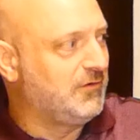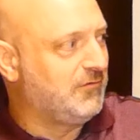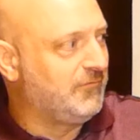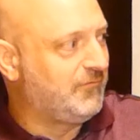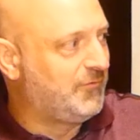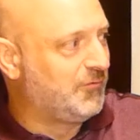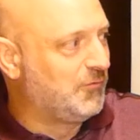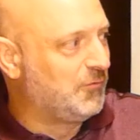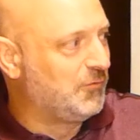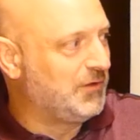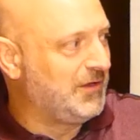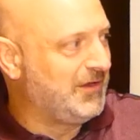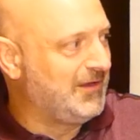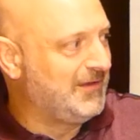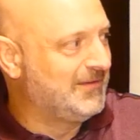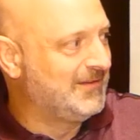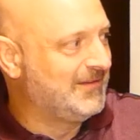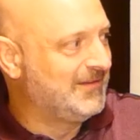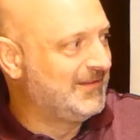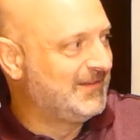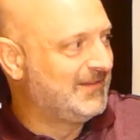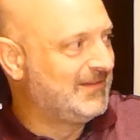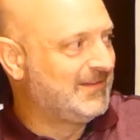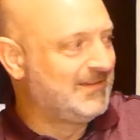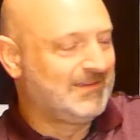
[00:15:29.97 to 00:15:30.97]
14,
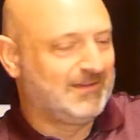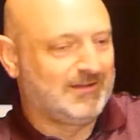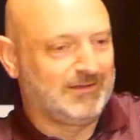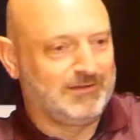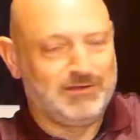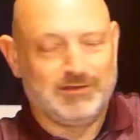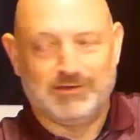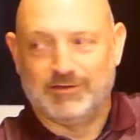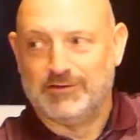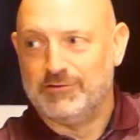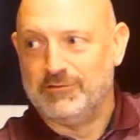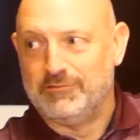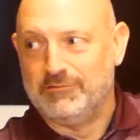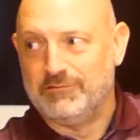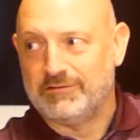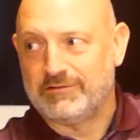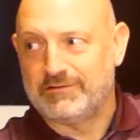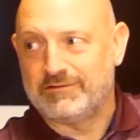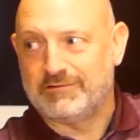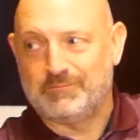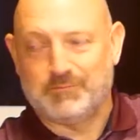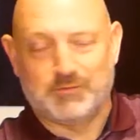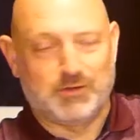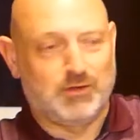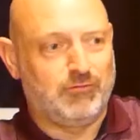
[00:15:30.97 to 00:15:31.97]
and you
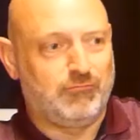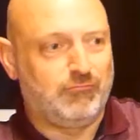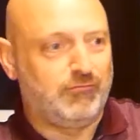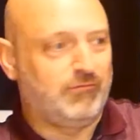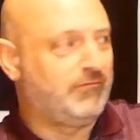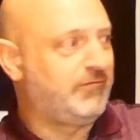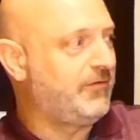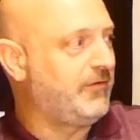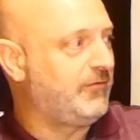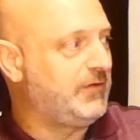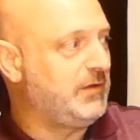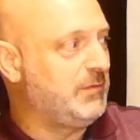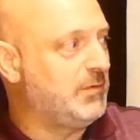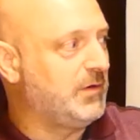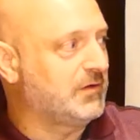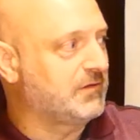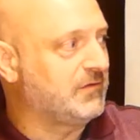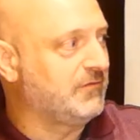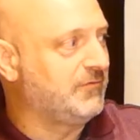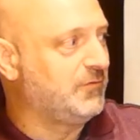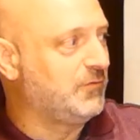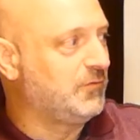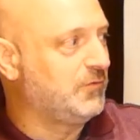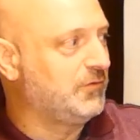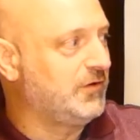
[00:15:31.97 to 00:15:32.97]
lose
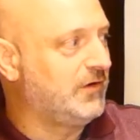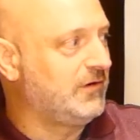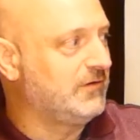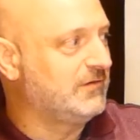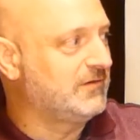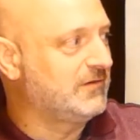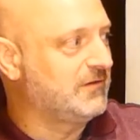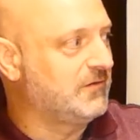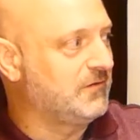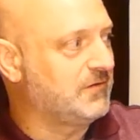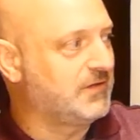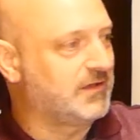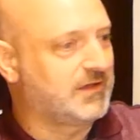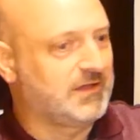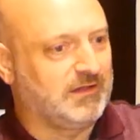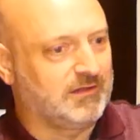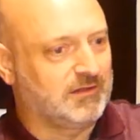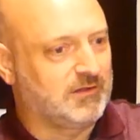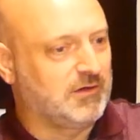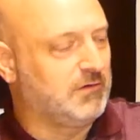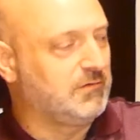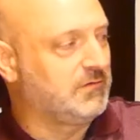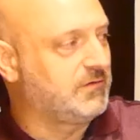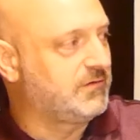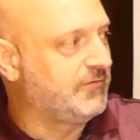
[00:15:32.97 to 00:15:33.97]
$150 a fortnight because the
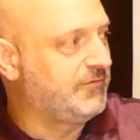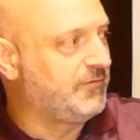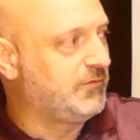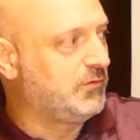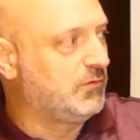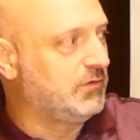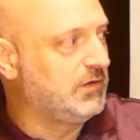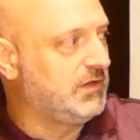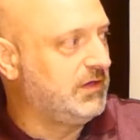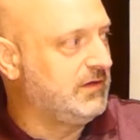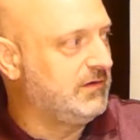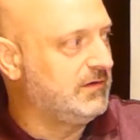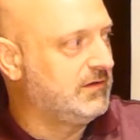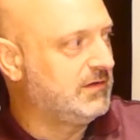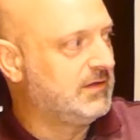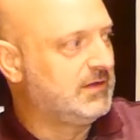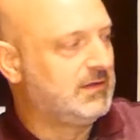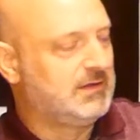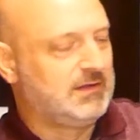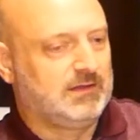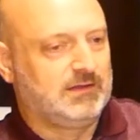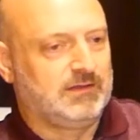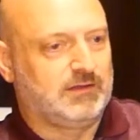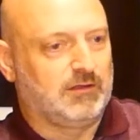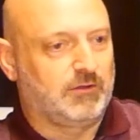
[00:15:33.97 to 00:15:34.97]
kid goes to 14.
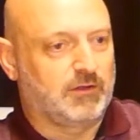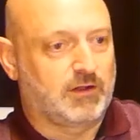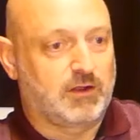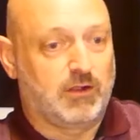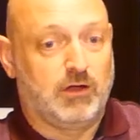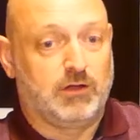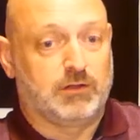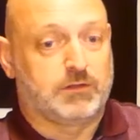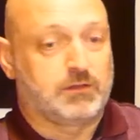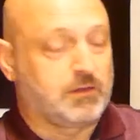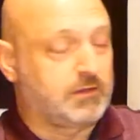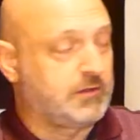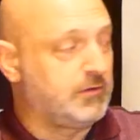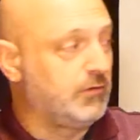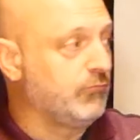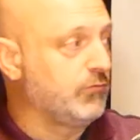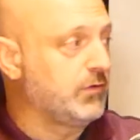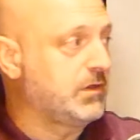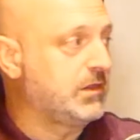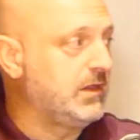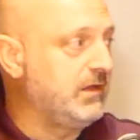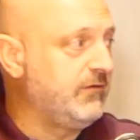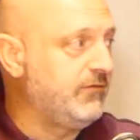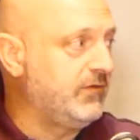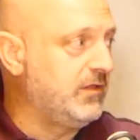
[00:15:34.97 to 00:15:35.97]
Now, the clients are still
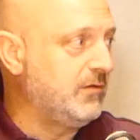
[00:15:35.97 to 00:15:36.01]
receiving the